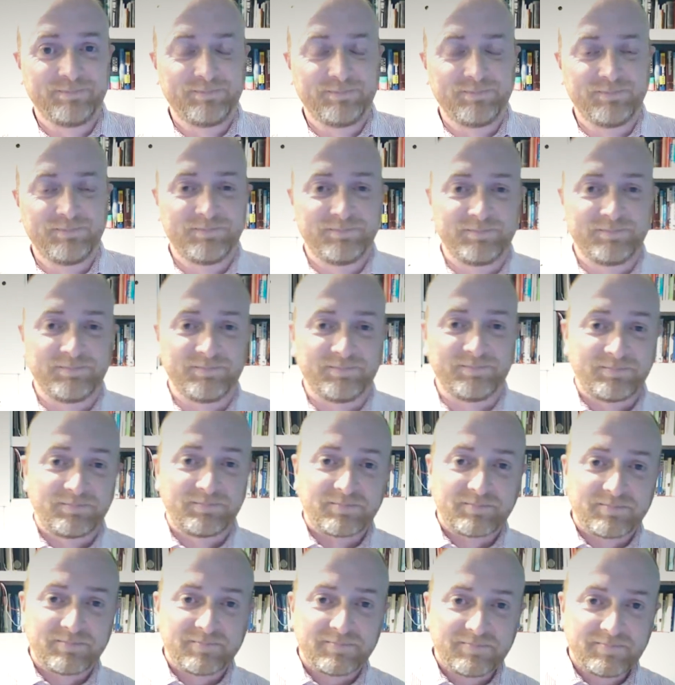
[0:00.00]
We could
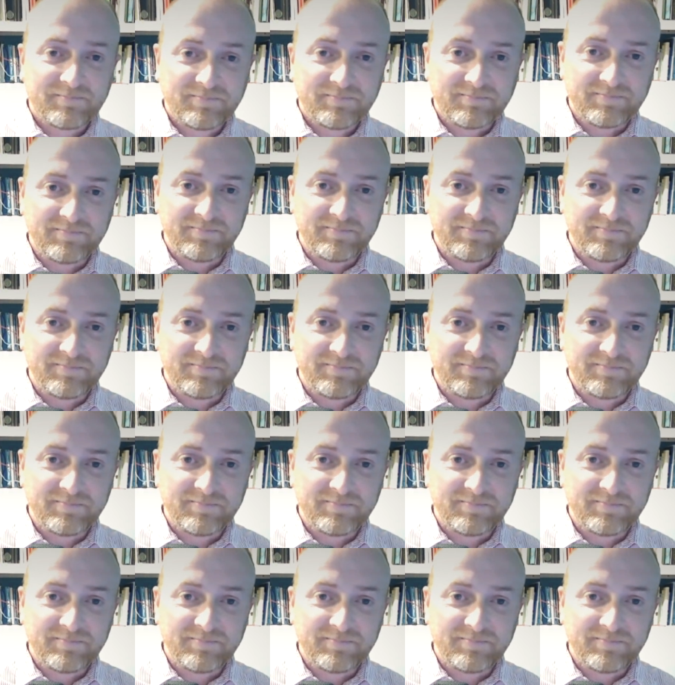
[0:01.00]
go